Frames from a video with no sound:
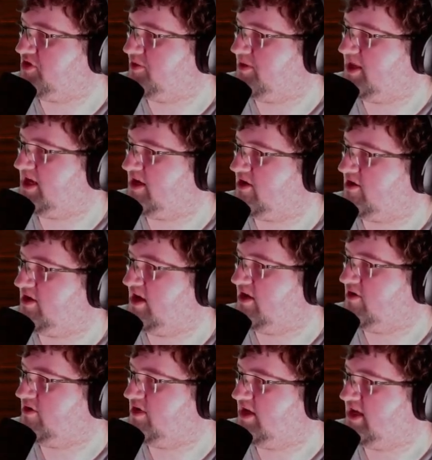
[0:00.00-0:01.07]
me that
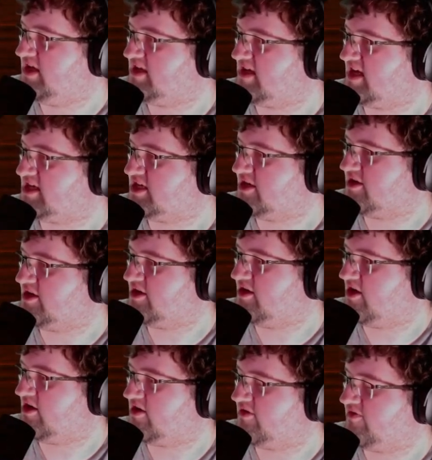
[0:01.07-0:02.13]
Urayuli is actually a good
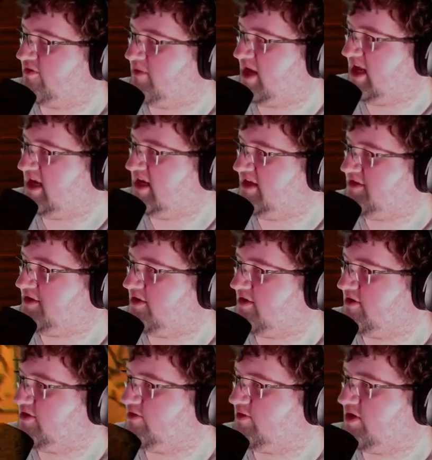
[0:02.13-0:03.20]
card for making death cards,
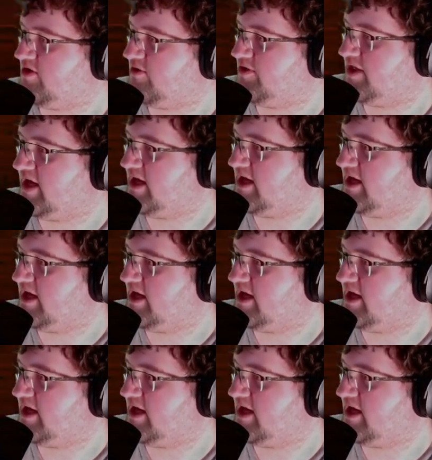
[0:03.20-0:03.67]
so we'll go with that.